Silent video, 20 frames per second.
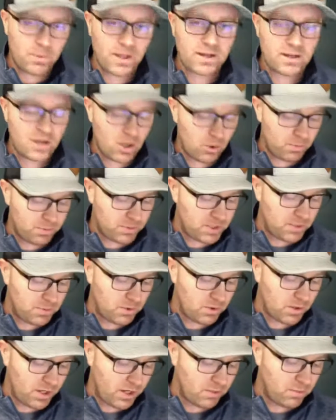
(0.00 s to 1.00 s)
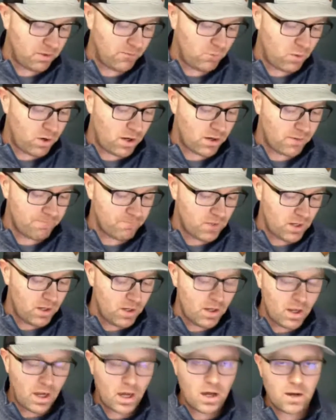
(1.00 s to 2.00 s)
That can help keep your head above water.
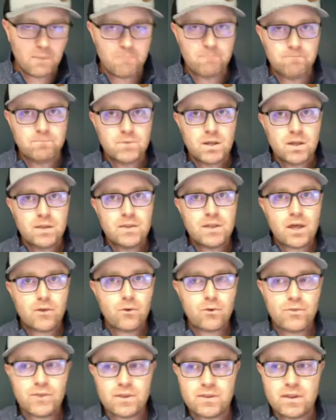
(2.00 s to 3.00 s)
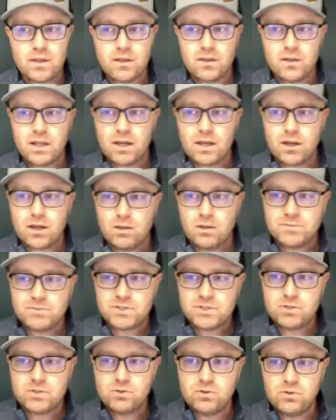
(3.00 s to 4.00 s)
The other thing that
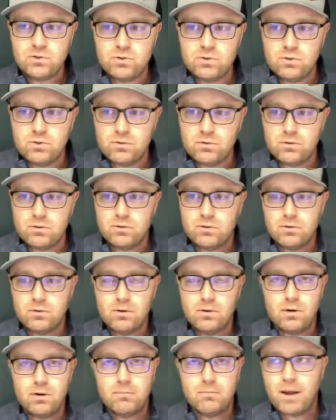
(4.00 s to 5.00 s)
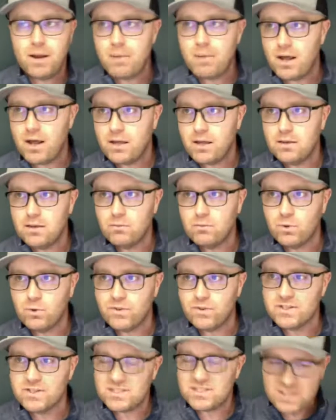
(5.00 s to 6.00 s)
comes to my mind
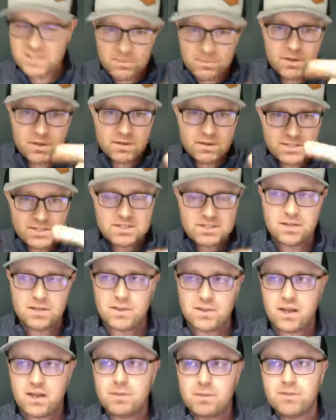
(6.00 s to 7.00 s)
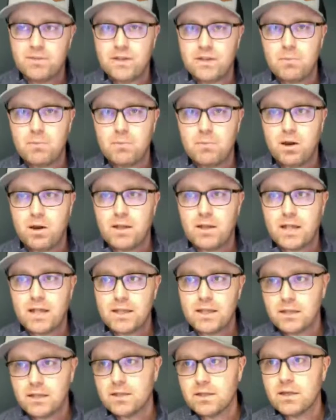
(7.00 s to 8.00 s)
with this is something. This is the thing I've been thinking about a
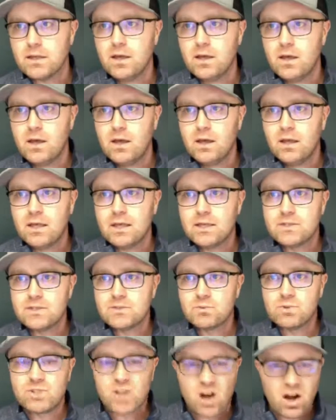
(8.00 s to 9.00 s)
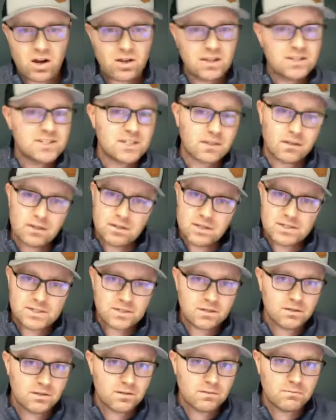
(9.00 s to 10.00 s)
lot lately. Is we talk. It's
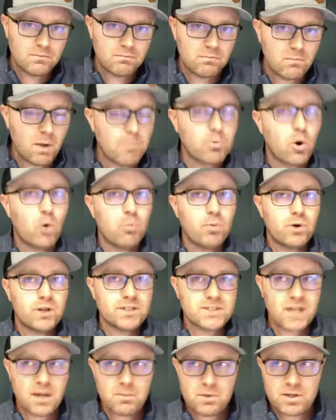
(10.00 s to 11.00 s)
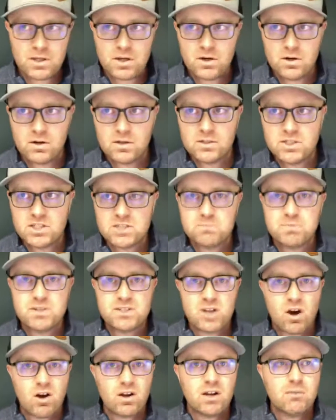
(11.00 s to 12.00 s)
a appropriate time of the year to just be
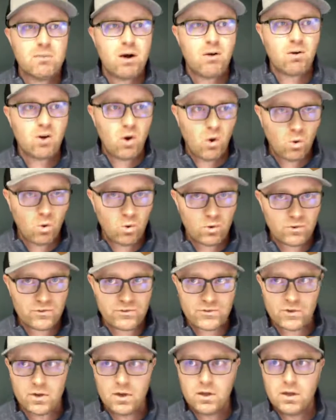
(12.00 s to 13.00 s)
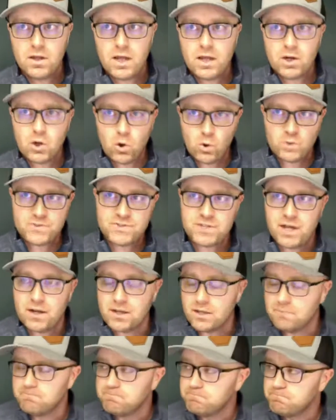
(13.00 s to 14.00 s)
talking about goals and goal
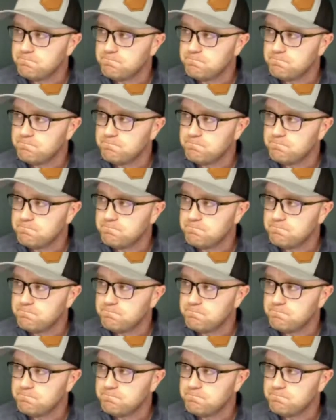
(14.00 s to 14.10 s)
setting.